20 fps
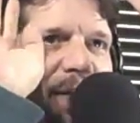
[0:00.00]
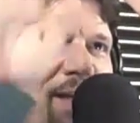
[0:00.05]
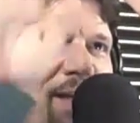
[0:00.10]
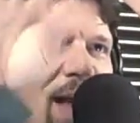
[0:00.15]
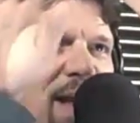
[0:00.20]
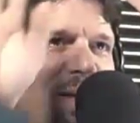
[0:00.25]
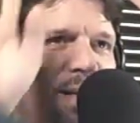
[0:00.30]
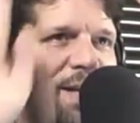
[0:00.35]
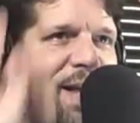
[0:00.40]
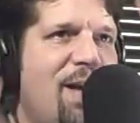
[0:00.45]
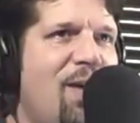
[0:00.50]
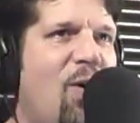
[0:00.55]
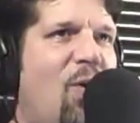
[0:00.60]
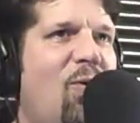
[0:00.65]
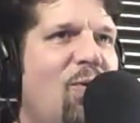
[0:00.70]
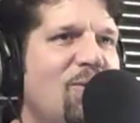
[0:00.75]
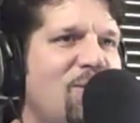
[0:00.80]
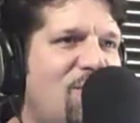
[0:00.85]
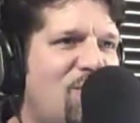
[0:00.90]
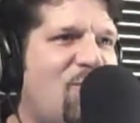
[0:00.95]
that
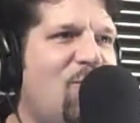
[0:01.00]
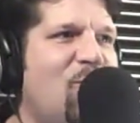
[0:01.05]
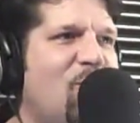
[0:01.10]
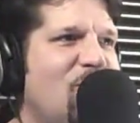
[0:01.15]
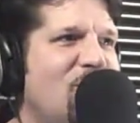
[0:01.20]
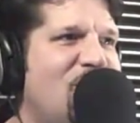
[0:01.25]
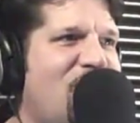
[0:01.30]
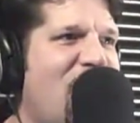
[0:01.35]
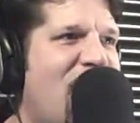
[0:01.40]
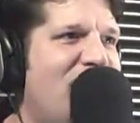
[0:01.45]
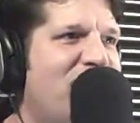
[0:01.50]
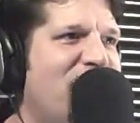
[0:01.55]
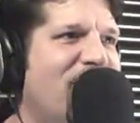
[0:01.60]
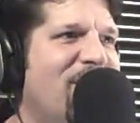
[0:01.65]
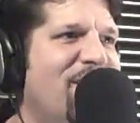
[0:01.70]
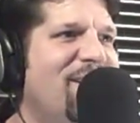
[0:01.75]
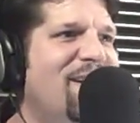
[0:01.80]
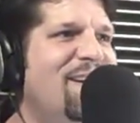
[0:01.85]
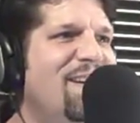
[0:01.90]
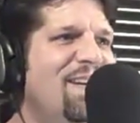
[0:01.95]
old school
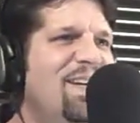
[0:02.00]
jumper.